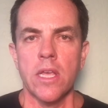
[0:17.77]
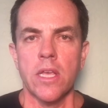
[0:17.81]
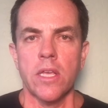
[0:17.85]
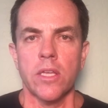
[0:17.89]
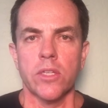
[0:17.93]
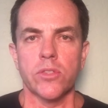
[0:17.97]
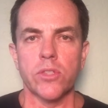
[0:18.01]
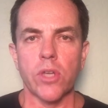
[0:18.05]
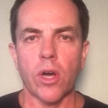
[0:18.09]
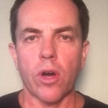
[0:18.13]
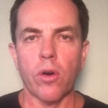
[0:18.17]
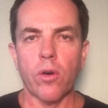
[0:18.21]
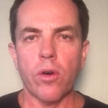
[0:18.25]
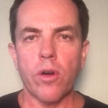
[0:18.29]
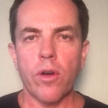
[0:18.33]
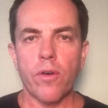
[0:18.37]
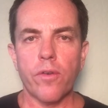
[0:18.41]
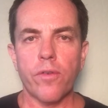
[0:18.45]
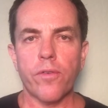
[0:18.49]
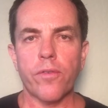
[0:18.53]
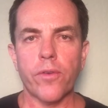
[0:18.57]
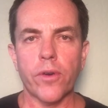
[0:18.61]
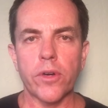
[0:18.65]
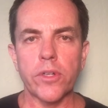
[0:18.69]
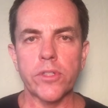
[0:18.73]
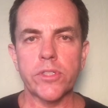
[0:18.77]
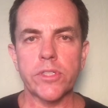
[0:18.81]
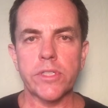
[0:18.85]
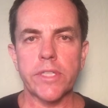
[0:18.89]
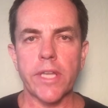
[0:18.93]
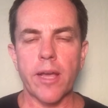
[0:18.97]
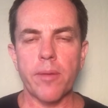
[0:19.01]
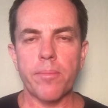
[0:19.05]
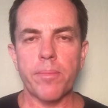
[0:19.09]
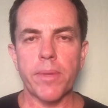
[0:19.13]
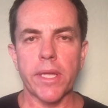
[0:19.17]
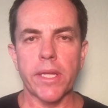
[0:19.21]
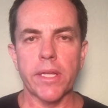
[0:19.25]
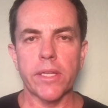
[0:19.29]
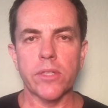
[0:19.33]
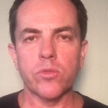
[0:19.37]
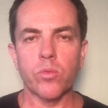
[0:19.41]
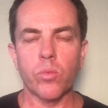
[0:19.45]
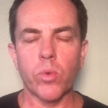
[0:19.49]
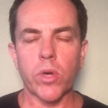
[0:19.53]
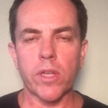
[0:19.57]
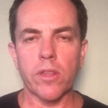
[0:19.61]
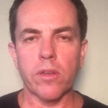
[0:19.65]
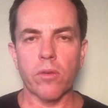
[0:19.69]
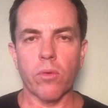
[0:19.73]
So first step is
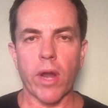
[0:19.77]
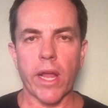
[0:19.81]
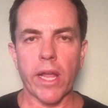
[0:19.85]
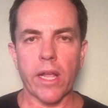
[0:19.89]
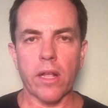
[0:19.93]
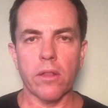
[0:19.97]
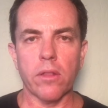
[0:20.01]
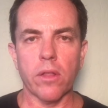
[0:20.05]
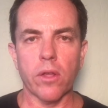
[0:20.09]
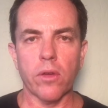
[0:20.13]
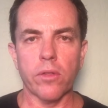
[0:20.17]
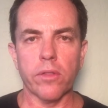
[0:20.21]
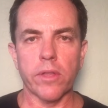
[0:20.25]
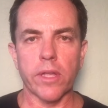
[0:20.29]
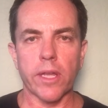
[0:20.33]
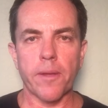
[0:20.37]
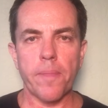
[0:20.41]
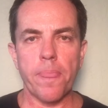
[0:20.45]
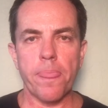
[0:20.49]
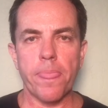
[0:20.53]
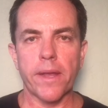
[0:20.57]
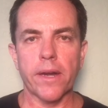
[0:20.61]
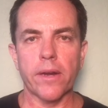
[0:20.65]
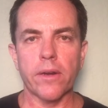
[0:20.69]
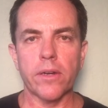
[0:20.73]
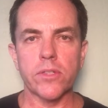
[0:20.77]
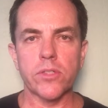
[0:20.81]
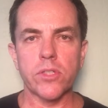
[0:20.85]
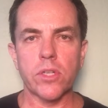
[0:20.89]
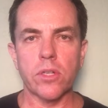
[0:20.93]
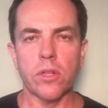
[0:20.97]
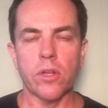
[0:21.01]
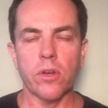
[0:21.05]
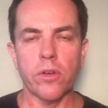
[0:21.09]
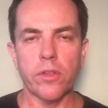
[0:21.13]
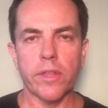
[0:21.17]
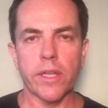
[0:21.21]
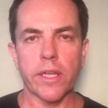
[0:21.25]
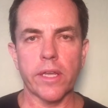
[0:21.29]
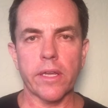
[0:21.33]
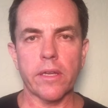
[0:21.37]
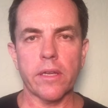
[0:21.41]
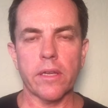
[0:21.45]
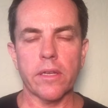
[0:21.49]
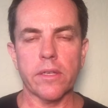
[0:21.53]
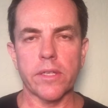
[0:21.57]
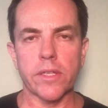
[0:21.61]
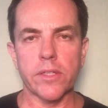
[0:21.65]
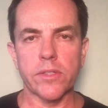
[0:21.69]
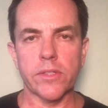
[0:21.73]
wear the right clothing. There is
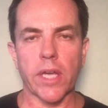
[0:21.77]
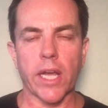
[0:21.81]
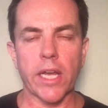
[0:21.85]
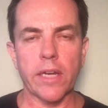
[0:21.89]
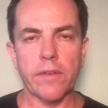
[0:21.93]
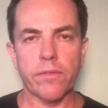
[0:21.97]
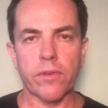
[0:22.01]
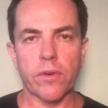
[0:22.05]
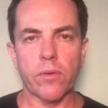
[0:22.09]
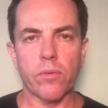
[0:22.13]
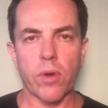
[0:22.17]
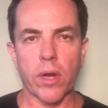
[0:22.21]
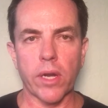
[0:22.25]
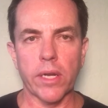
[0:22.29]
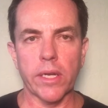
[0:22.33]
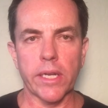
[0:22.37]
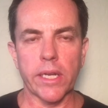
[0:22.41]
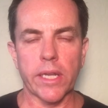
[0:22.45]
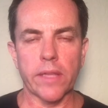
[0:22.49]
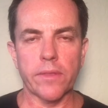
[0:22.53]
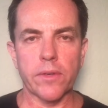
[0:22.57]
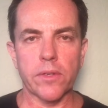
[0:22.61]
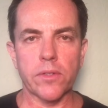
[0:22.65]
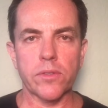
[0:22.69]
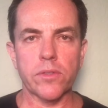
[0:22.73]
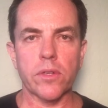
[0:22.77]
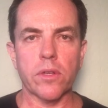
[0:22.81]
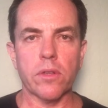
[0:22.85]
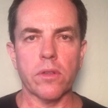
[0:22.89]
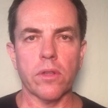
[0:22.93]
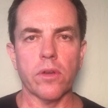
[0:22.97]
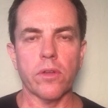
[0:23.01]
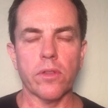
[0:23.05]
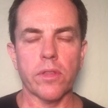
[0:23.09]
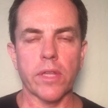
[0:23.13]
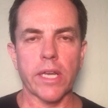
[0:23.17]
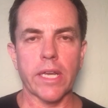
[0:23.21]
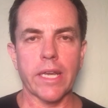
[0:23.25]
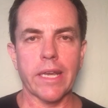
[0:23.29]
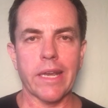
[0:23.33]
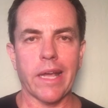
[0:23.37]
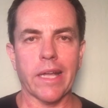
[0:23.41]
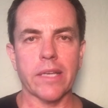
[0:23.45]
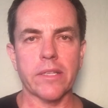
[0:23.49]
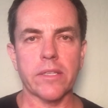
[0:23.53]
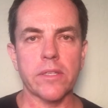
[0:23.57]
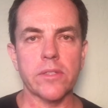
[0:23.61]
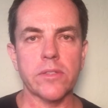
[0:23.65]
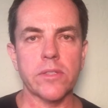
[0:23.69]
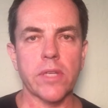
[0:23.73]
clothing designed for running and there's clothing
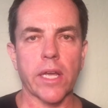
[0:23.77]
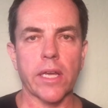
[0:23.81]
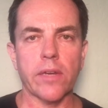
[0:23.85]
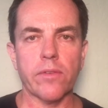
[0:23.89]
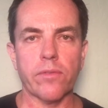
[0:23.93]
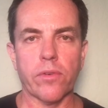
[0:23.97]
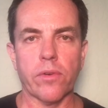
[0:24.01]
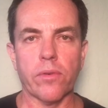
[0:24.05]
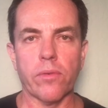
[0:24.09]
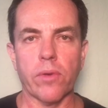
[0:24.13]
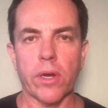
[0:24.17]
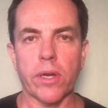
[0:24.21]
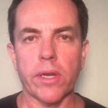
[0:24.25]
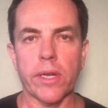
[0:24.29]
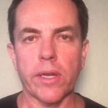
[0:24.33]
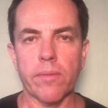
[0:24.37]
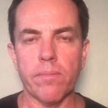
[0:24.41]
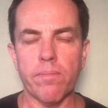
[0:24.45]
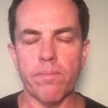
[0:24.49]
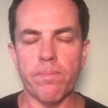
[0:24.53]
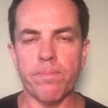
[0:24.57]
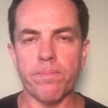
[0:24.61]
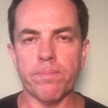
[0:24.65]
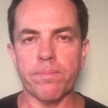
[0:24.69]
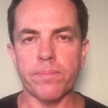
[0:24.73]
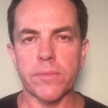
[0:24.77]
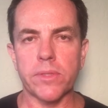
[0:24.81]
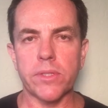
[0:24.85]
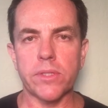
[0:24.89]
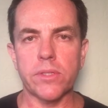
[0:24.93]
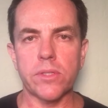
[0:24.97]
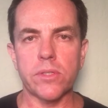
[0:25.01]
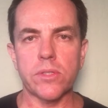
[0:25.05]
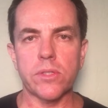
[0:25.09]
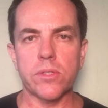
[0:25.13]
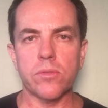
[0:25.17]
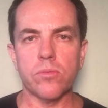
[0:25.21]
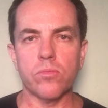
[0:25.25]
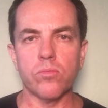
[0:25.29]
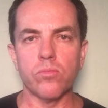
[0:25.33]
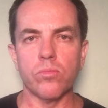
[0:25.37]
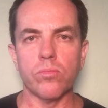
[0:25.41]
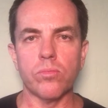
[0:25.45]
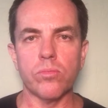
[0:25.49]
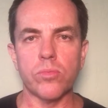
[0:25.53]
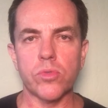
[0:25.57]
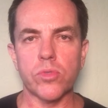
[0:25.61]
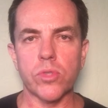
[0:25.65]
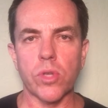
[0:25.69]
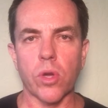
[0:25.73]
not designed for running.
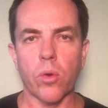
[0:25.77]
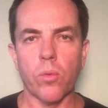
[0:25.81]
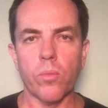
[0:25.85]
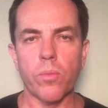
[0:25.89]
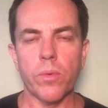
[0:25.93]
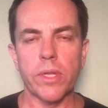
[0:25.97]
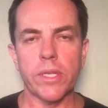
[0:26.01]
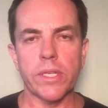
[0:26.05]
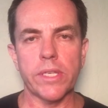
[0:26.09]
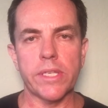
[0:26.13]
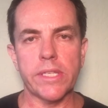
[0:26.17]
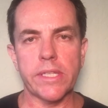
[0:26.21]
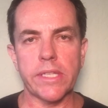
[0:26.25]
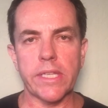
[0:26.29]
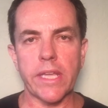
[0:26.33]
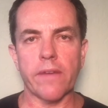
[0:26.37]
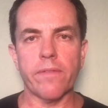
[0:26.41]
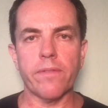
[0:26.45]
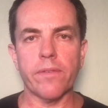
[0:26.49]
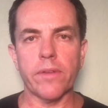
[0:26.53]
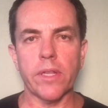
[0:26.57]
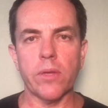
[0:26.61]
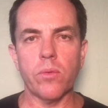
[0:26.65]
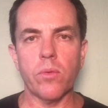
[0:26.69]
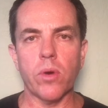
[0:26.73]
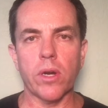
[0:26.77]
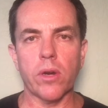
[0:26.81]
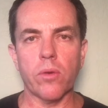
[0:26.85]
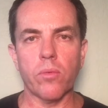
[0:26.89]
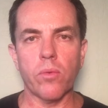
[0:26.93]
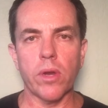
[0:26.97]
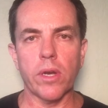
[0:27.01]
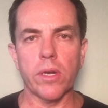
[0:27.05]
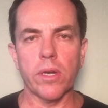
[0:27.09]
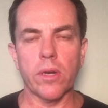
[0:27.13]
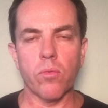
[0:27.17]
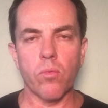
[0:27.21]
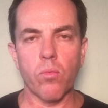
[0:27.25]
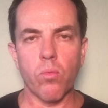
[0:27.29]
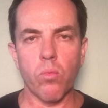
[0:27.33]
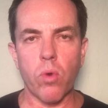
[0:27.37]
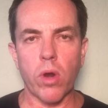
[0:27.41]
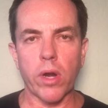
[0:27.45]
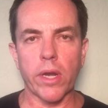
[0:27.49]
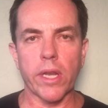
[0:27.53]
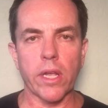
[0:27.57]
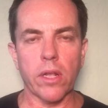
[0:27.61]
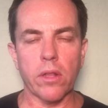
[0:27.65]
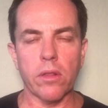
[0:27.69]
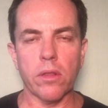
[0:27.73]
So definitely want to run in
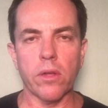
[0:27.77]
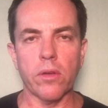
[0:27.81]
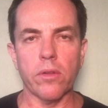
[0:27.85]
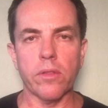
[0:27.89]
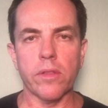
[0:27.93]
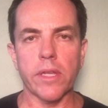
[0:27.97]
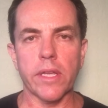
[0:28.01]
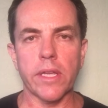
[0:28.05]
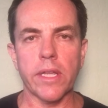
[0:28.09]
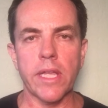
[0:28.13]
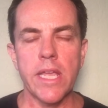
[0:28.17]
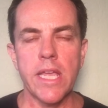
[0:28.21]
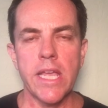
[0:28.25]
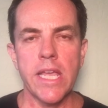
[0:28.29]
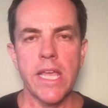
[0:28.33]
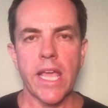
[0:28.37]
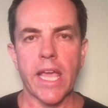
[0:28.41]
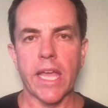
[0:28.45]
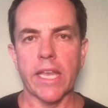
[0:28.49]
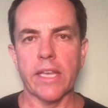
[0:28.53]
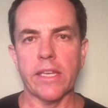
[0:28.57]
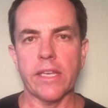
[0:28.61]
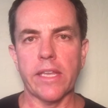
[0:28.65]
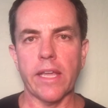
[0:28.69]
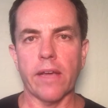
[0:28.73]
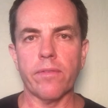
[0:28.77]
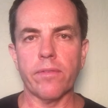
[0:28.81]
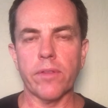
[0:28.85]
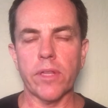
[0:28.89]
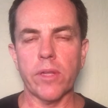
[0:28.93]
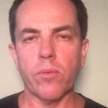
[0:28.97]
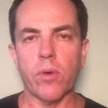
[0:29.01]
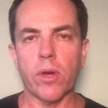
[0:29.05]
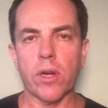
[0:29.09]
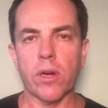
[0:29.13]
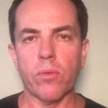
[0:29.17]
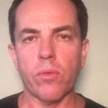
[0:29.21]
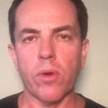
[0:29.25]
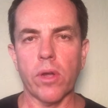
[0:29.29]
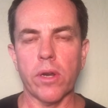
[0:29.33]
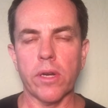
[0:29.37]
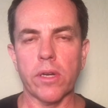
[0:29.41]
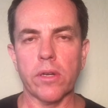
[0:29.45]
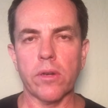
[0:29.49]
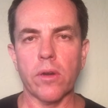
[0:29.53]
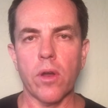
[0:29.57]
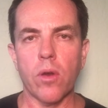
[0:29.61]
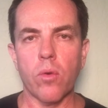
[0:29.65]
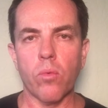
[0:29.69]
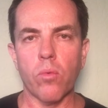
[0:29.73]
running clothing, and definitely want to run
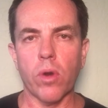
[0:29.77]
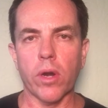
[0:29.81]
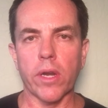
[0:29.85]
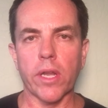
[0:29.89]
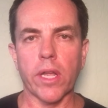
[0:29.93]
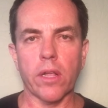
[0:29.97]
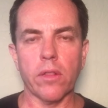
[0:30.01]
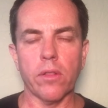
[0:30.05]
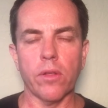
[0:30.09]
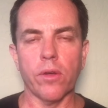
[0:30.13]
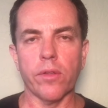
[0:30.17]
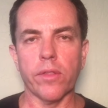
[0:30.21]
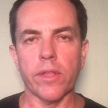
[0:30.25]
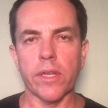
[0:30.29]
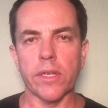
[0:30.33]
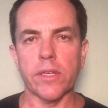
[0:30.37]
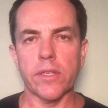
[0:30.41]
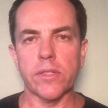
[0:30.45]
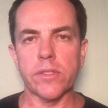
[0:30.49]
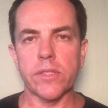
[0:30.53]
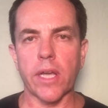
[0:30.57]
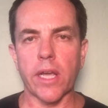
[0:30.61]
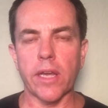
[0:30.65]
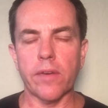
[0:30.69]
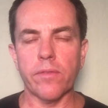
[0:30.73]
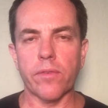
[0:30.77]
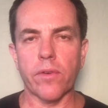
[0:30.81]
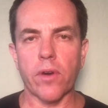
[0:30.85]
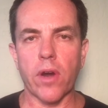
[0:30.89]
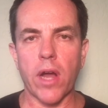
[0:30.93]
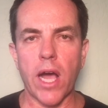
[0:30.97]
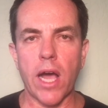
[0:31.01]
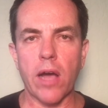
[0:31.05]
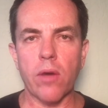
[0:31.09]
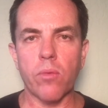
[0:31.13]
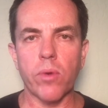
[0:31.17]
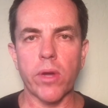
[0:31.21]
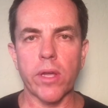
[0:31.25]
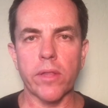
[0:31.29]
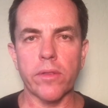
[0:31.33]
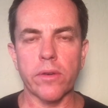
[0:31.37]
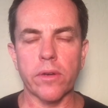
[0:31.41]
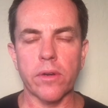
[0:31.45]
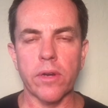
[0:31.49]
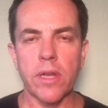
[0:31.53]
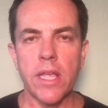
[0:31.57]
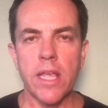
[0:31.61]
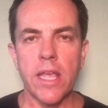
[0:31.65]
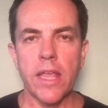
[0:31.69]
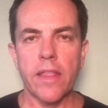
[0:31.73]
in running clothing designed for hot
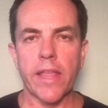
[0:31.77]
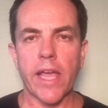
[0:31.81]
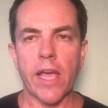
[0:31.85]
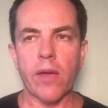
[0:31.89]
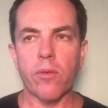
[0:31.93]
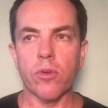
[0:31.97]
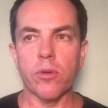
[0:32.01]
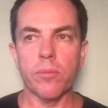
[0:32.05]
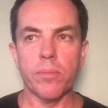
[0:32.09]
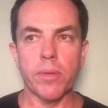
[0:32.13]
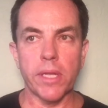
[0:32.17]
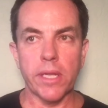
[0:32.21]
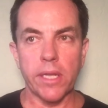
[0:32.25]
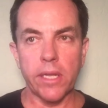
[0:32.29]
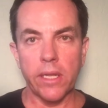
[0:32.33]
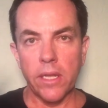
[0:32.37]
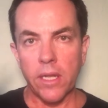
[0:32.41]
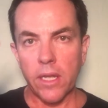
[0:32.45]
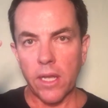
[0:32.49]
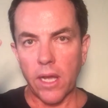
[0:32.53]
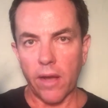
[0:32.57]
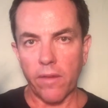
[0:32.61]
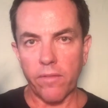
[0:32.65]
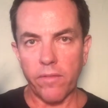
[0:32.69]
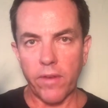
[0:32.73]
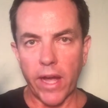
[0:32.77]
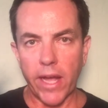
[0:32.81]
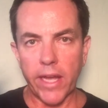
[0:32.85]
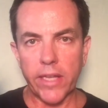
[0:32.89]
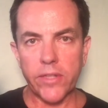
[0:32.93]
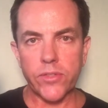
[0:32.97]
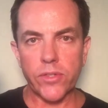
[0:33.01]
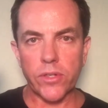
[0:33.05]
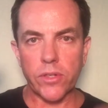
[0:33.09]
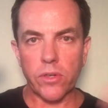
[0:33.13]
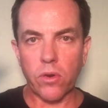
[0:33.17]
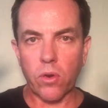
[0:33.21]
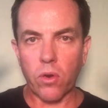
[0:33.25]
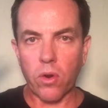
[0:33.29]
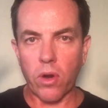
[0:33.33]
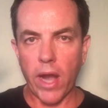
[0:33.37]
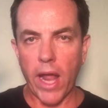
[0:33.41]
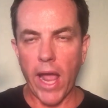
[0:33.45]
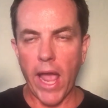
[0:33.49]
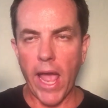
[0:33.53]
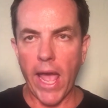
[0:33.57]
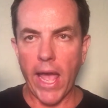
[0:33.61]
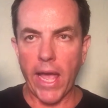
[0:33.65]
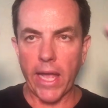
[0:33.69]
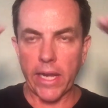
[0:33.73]
weather. That would be a visor or a
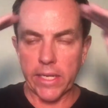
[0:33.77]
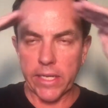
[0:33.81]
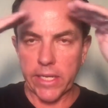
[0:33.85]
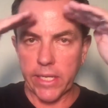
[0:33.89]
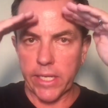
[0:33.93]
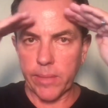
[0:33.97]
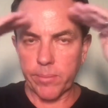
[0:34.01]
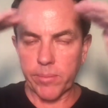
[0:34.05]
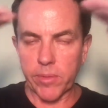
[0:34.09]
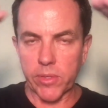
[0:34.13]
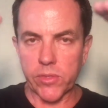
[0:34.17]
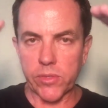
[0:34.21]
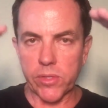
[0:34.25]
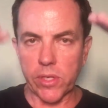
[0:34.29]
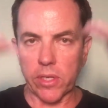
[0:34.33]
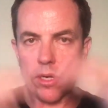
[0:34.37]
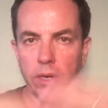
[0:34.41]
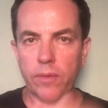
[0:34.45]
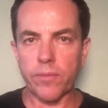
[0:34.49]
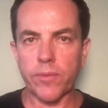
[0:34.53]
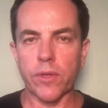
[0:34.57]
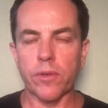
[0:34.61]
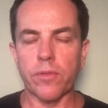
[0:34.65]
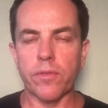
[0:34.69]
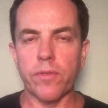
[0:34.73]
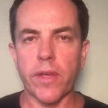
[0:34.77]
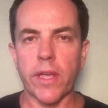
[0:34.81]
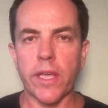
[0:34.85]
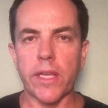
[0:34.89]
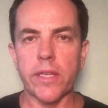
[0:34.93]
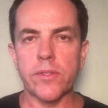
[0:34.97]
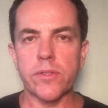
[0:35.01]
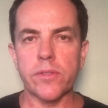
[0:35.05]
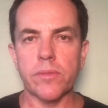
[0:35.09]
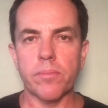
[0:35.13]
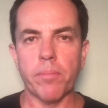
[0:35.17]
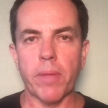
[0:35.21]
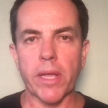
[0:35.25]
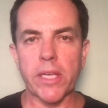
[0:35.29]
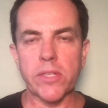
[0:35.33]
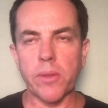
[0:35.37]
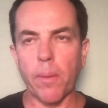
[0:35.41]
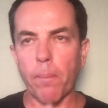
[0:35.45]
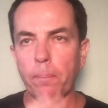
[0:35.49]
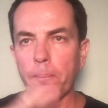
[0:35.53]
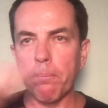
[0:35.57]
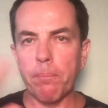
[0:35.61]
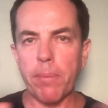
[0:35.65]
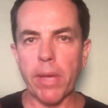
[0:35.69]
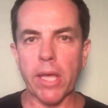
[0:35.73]
hat. Keep the sun off your face. Makes
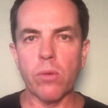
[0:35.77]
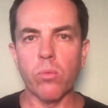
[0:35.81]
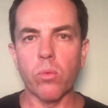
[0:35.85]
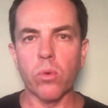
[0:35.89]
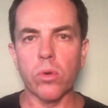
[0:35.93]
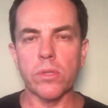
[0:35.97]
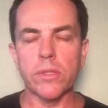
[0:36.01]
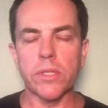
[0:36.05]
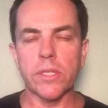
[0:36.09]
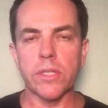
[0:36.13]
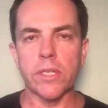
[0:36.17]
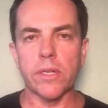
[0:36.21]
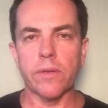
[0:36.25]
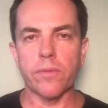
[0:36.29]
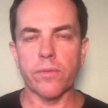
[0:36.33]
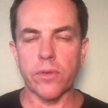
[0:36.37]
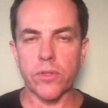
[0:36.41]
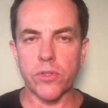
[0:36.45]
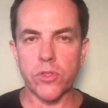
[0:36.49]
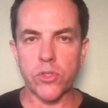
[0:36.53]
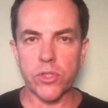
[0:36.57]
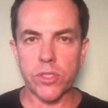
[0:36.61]
a big world of difference.